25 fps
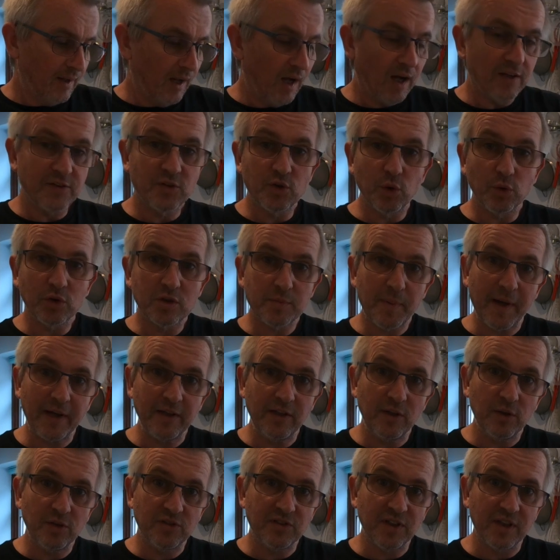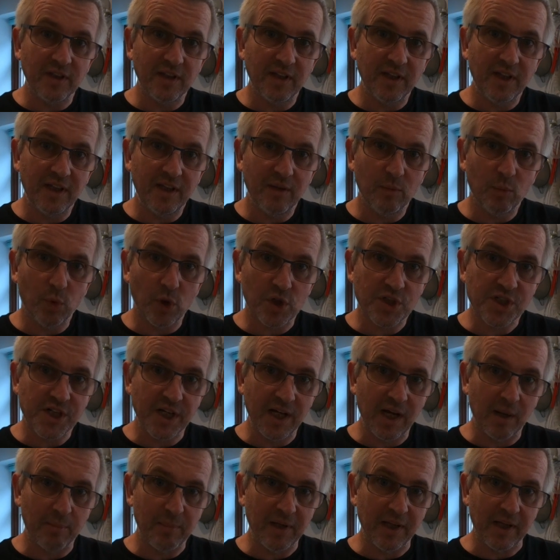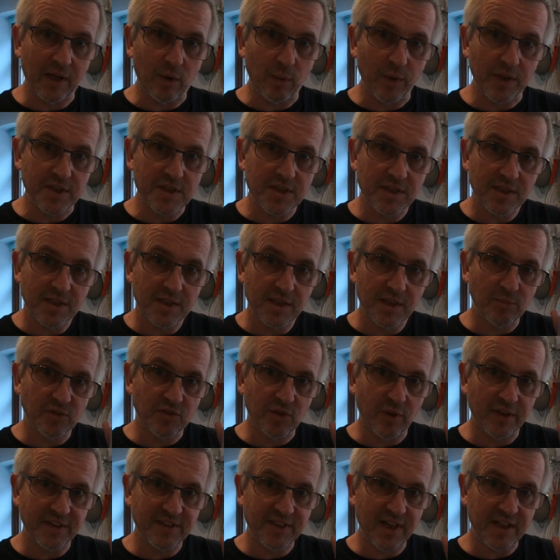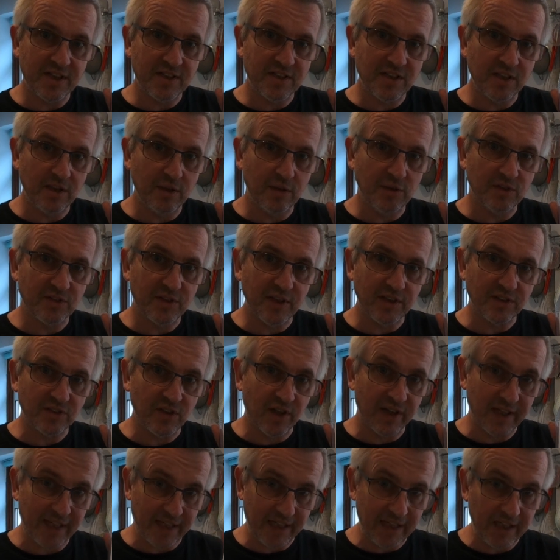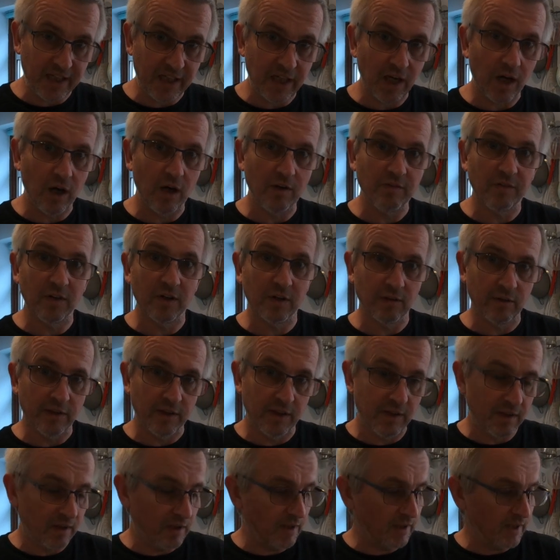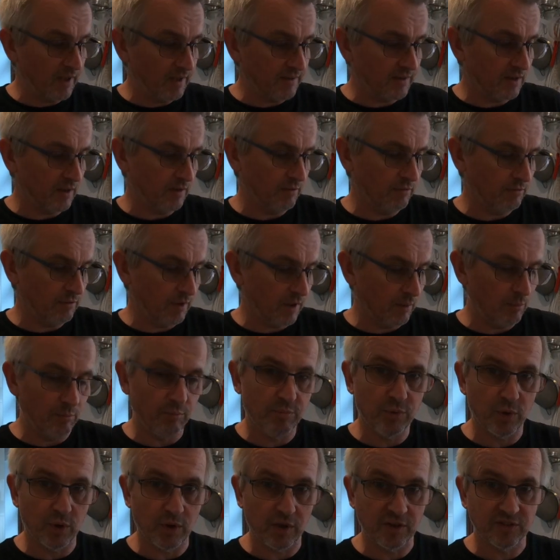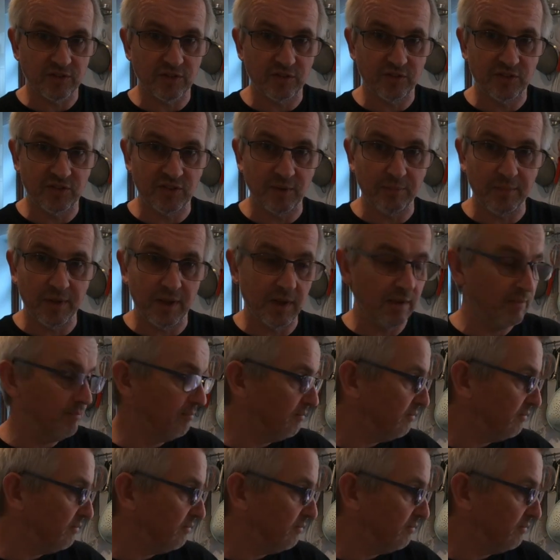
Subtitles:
I talked about using the washing up liquid, so I tend to use things like Ecova and other products of similar